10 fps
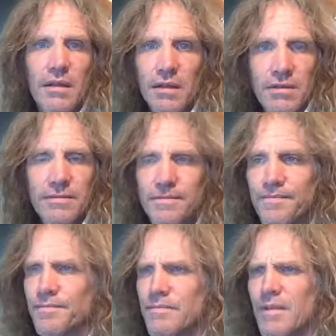yeah.
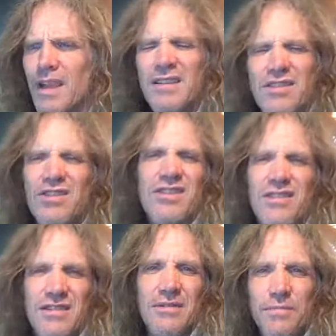It's just
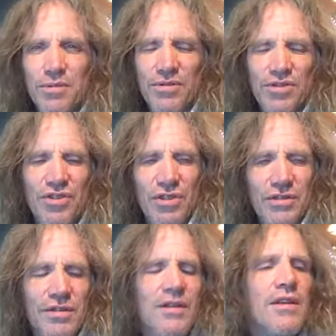such
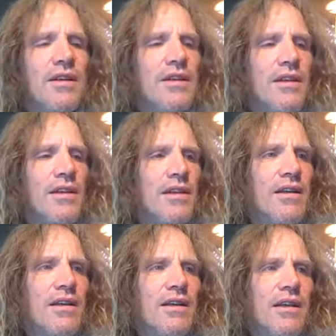bullshit.
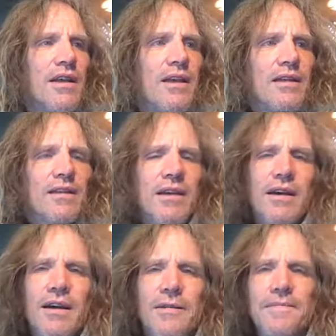And
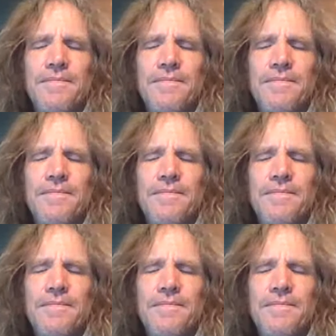uh,